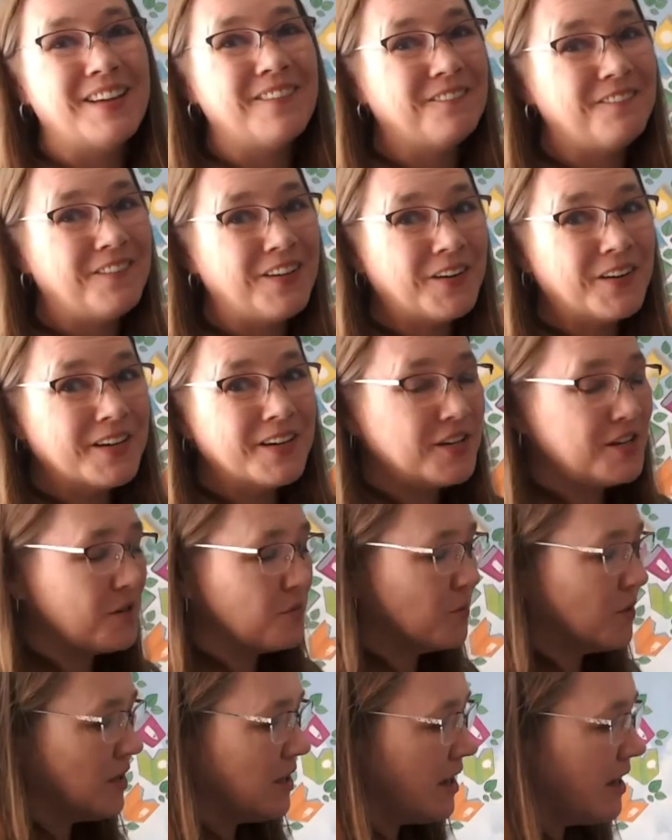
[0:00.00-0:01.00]
Very
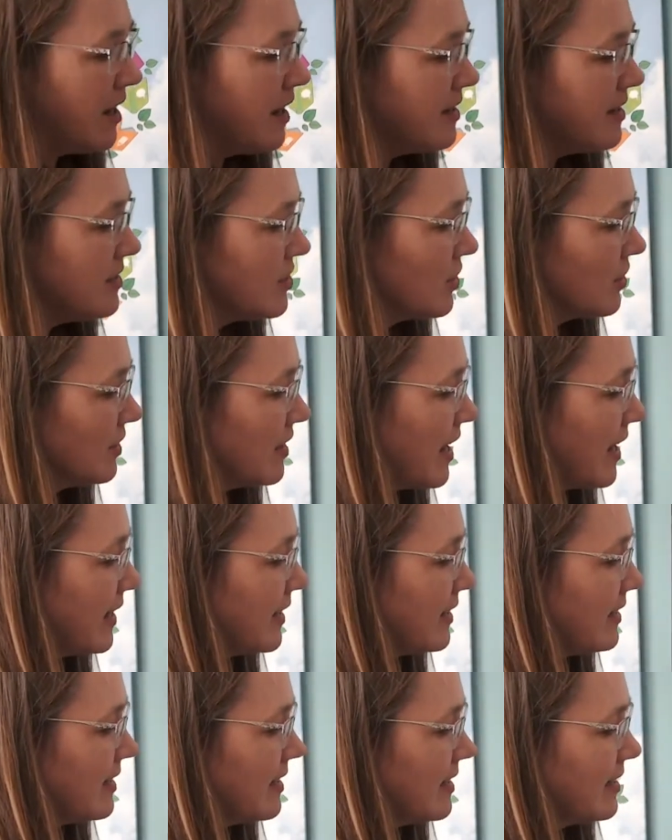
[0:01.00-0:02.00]
good. We'll
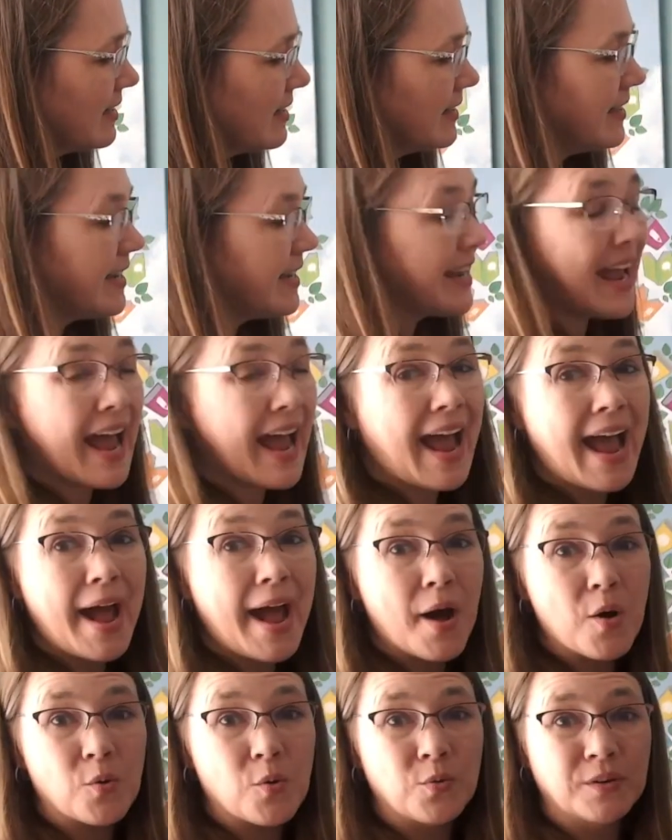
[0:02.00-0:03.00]
underline the
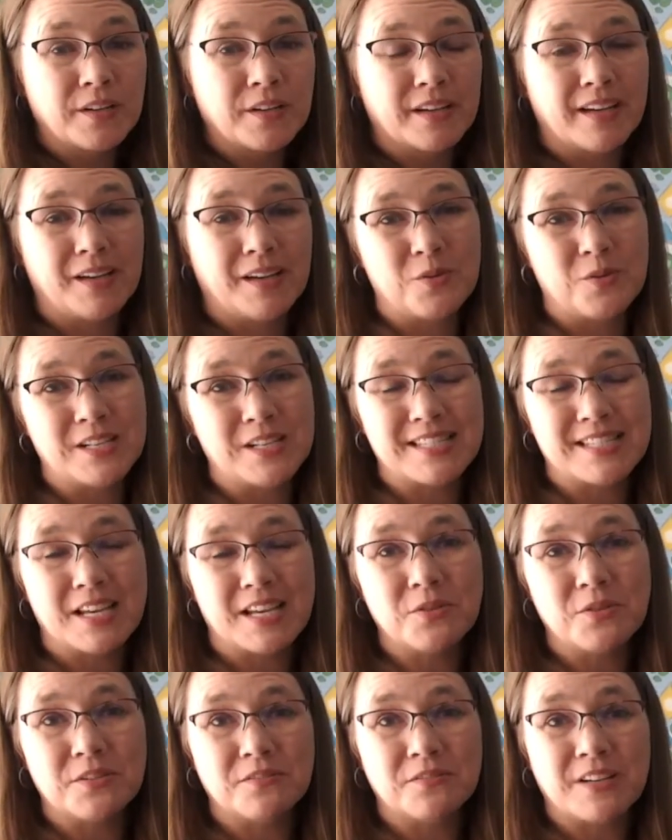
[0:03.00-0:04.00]
ow. And what
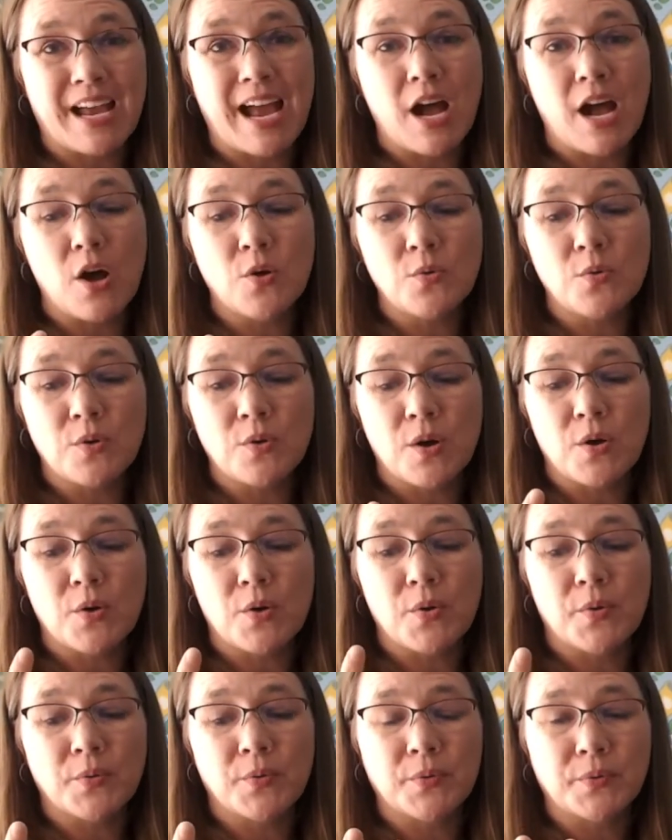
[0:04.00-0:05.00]
sound of ow, o,
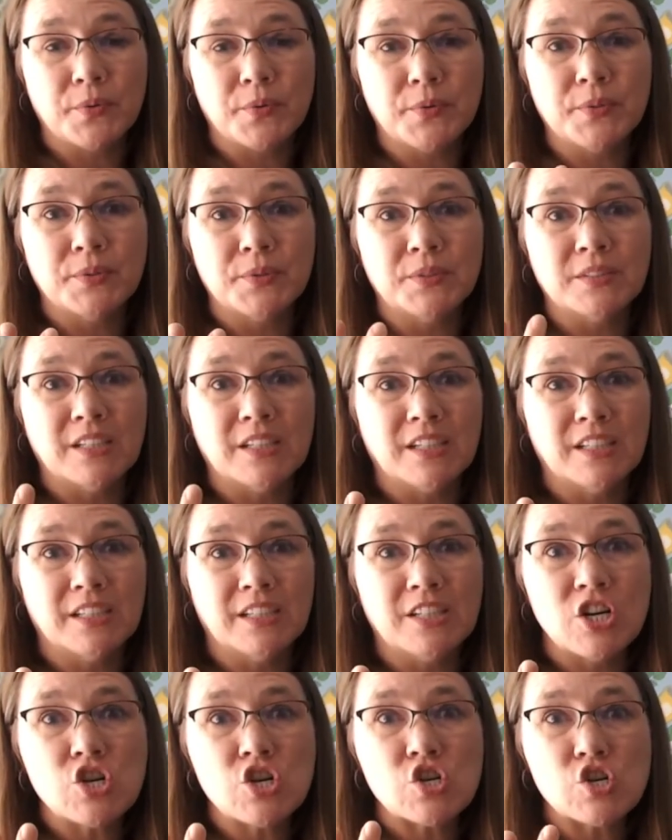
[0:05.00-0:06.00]
oh, oo,
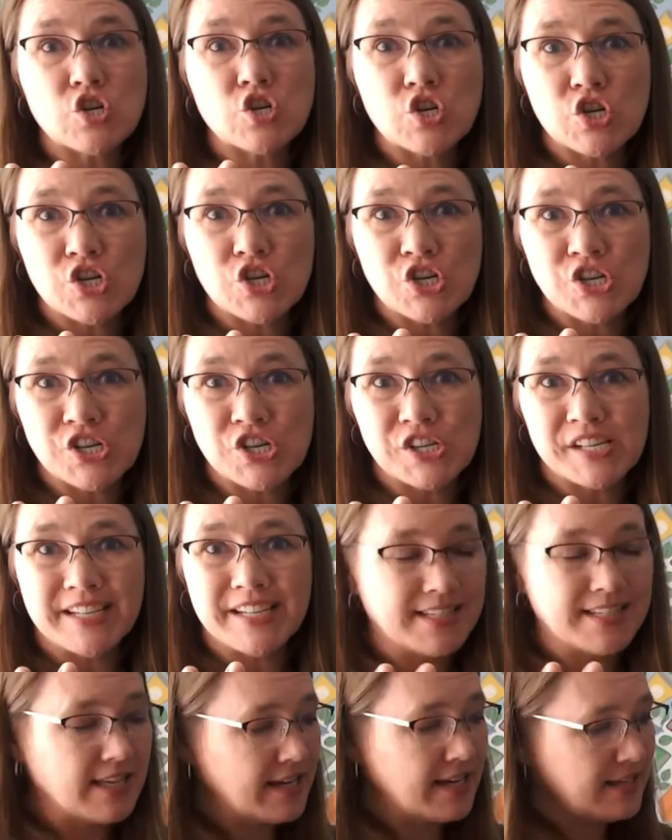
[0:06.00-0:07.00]
uh, uh
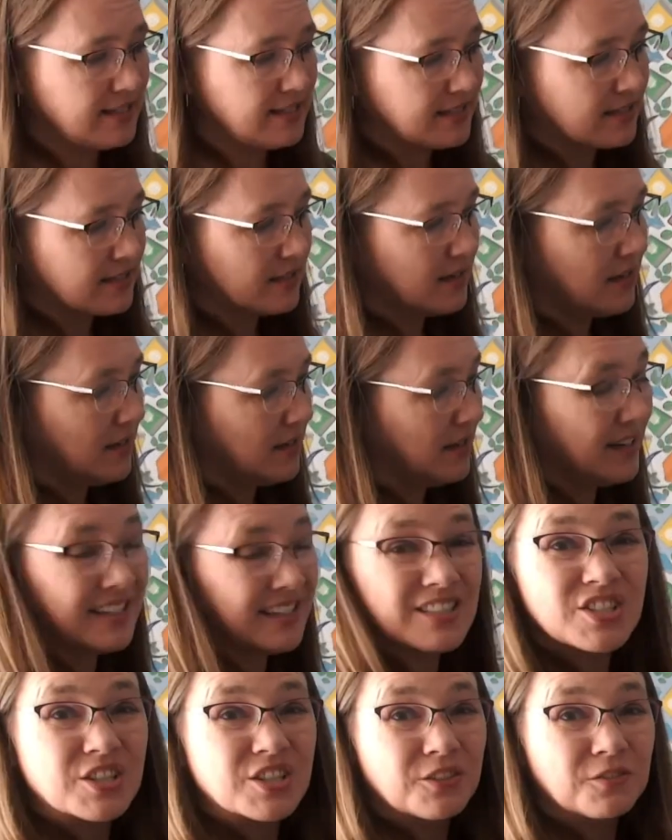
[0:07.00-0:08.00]
is this?
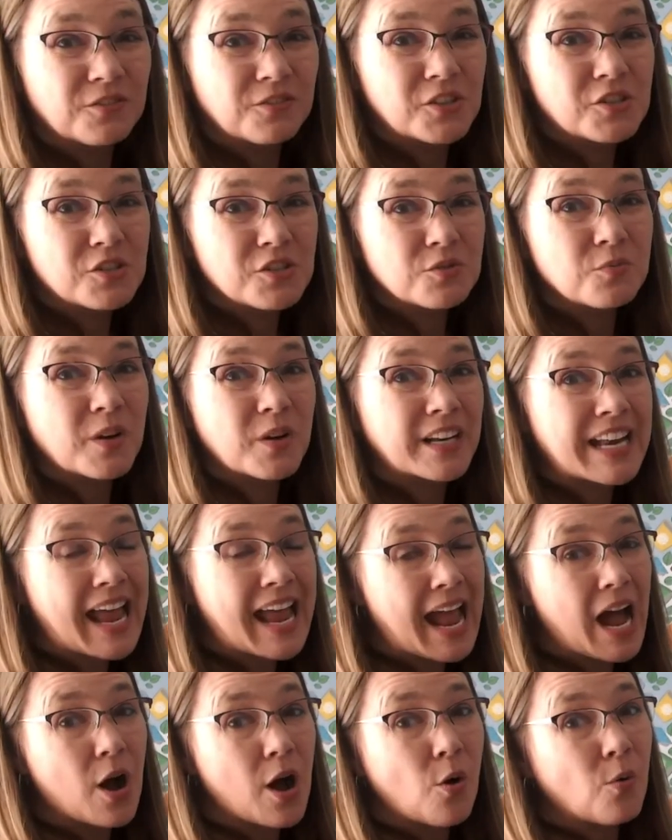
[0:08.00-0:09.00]
It's the first one.
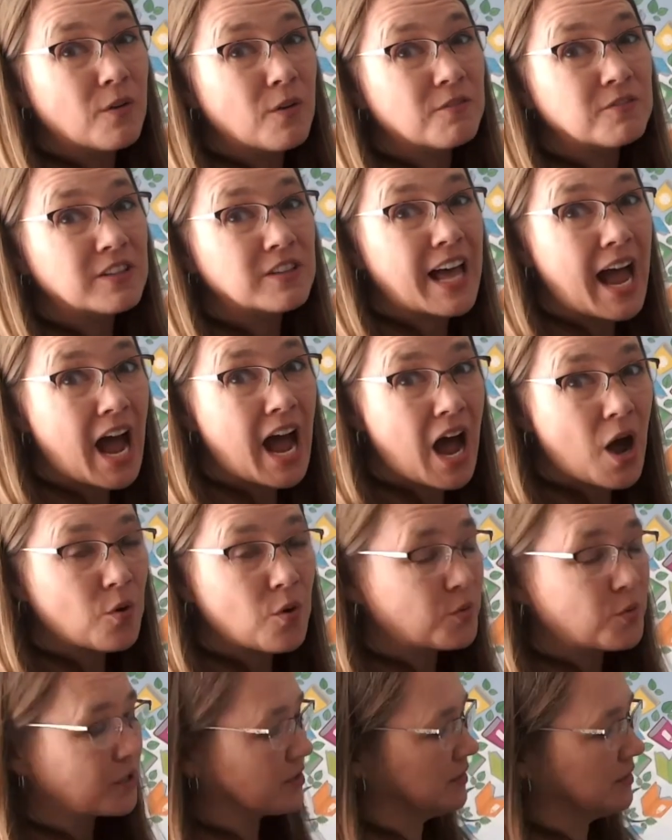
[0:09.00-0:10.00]
Ow,
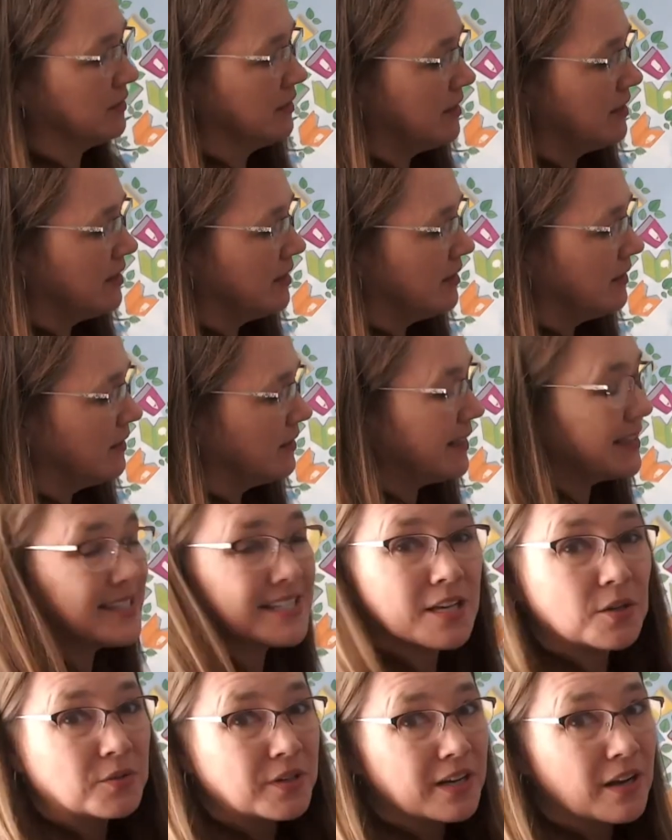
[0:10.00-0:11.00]
flour.
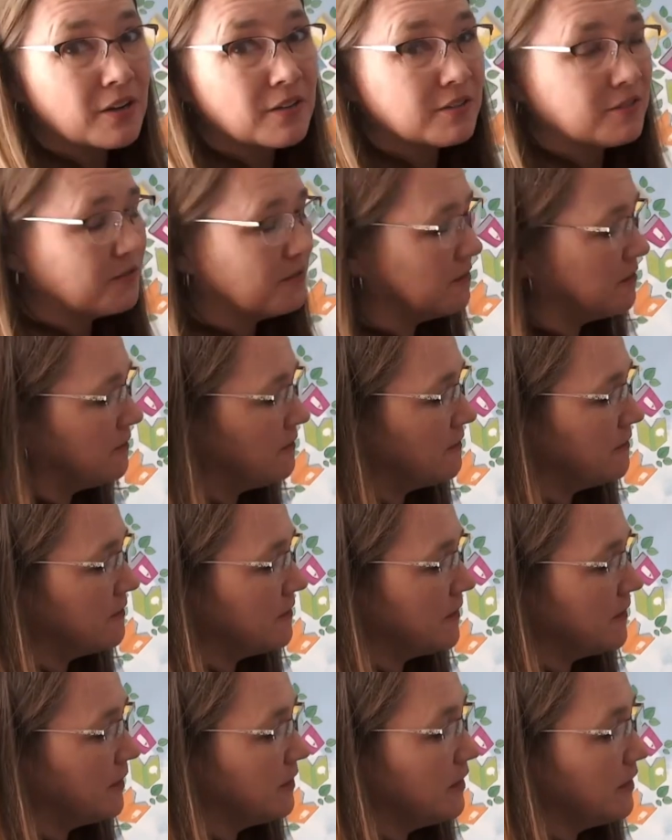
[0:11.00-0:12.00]
Let's sound it out.
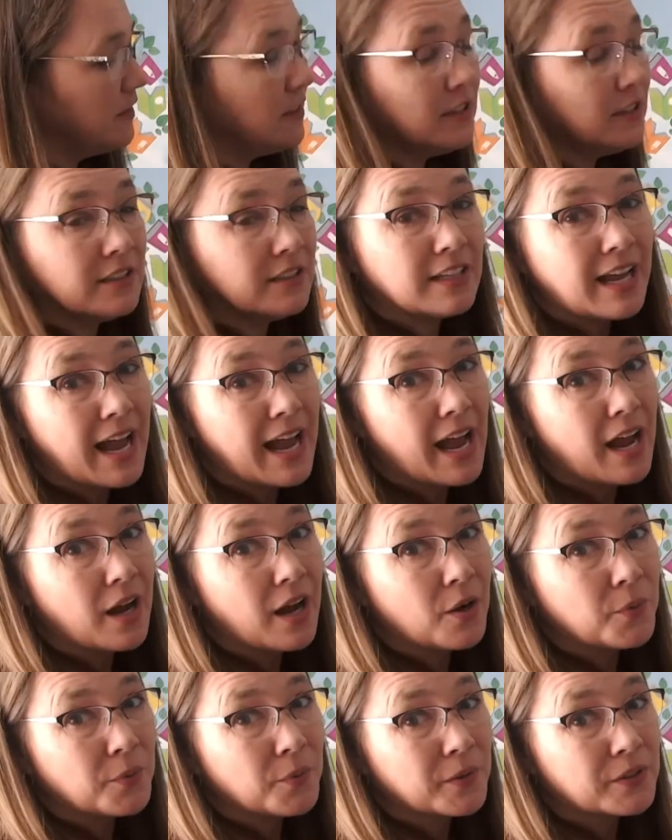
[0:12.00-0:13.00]
Ooh,
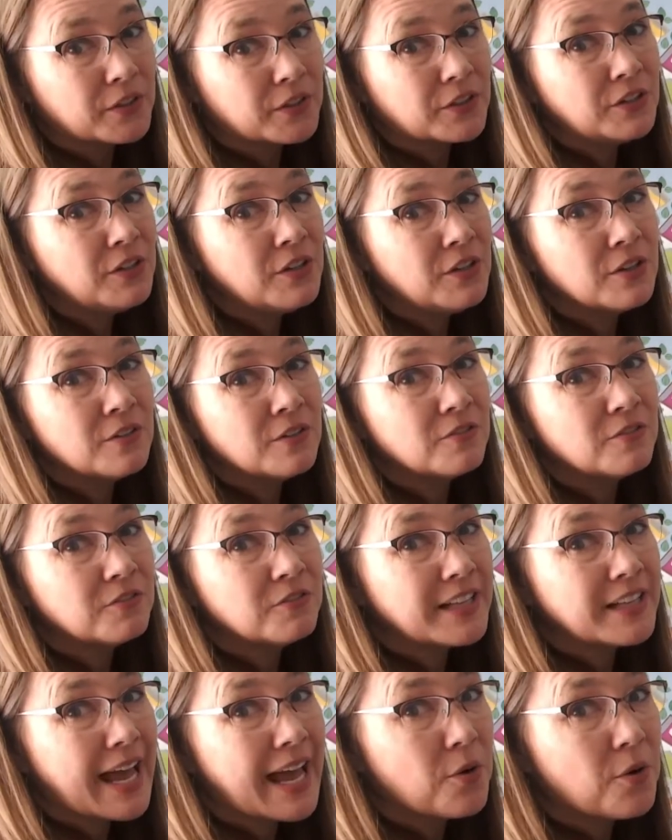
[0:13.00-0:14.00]
er,
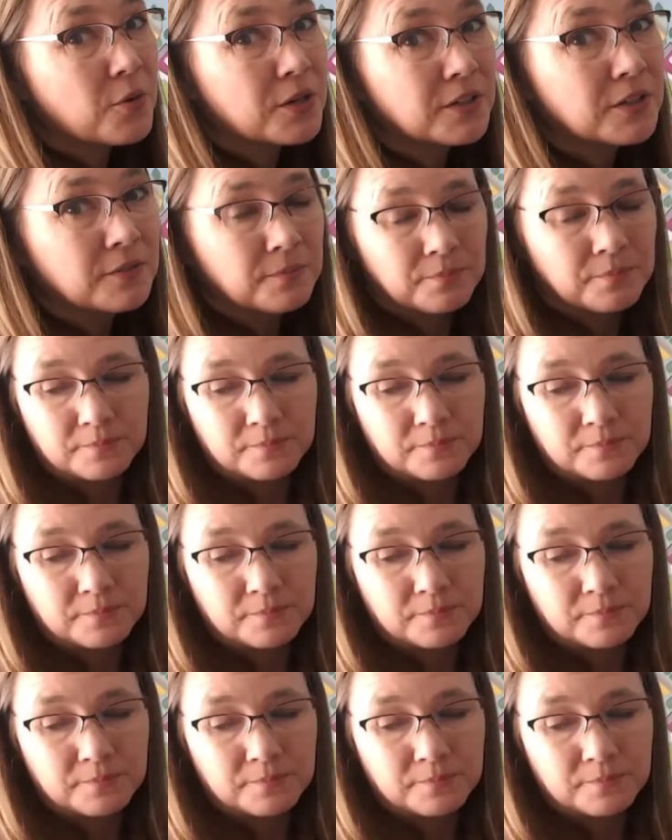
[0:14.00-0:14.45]
flour.